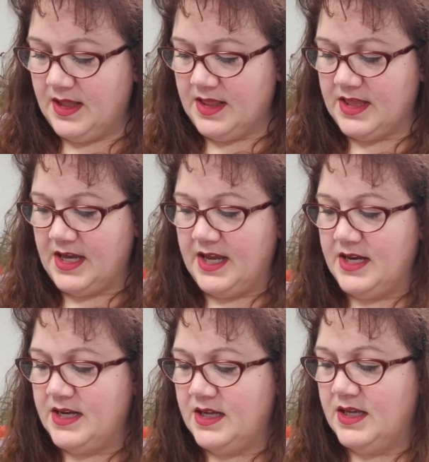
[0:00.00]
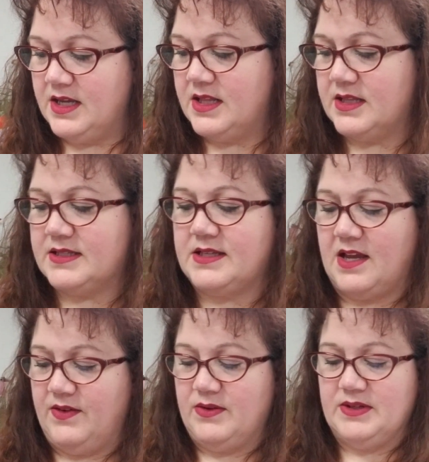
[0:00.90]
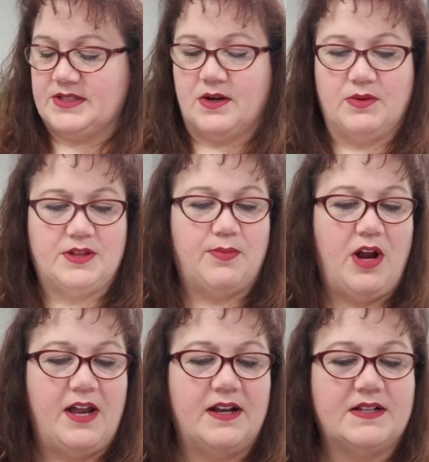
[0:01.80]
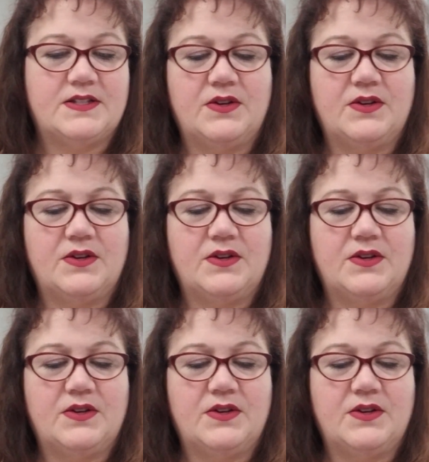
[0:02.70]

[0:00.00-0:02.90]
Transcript: Then let's dive in. We start with the products.